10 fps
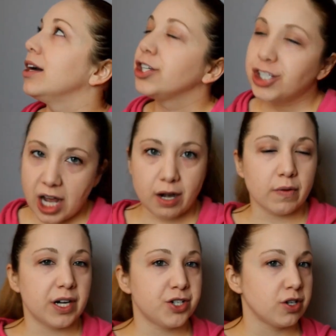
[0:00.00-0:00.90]
Shadow
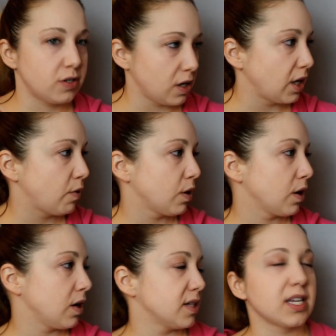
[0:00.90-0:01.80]
Ranger Doggy
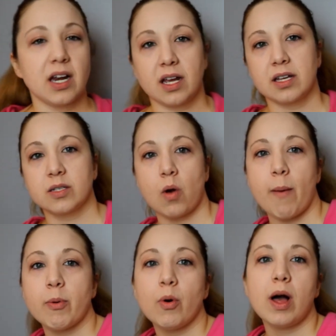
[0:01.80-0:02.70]
Kruger is getting a
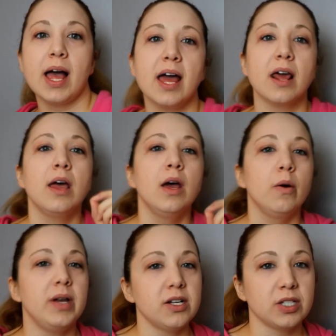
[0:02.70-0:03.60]
swappable head.
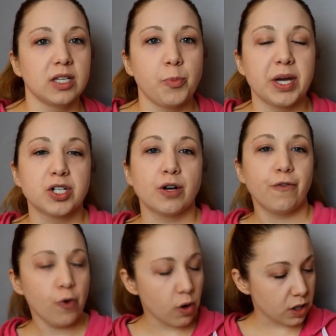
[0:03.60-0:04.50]
We also got the picture
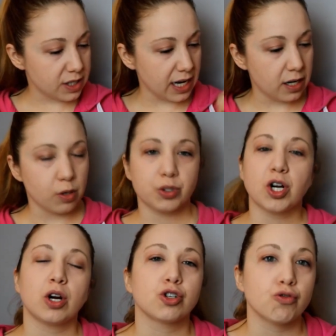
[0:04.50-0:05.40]
for Dino
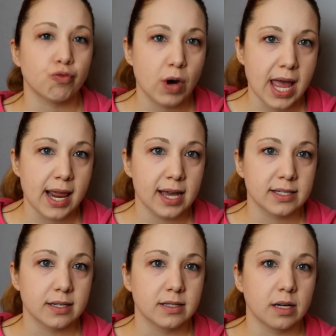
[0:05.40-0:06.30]
Charge Red.
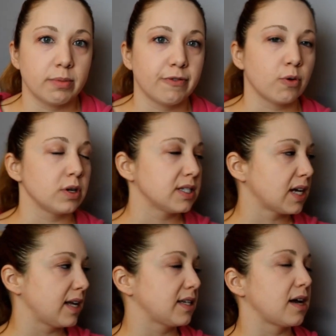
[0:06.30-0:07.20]
As I said before, it's
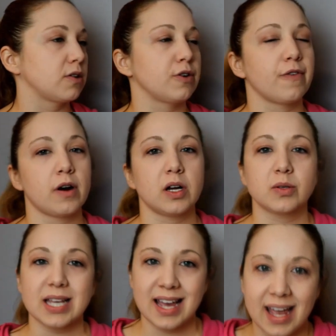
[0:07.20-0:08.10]
got Tyler
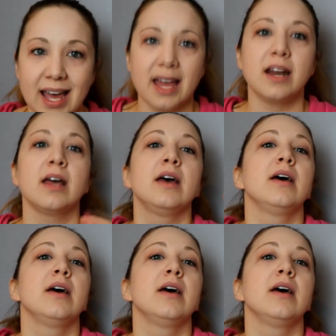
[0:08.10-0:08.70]
Navarro's head.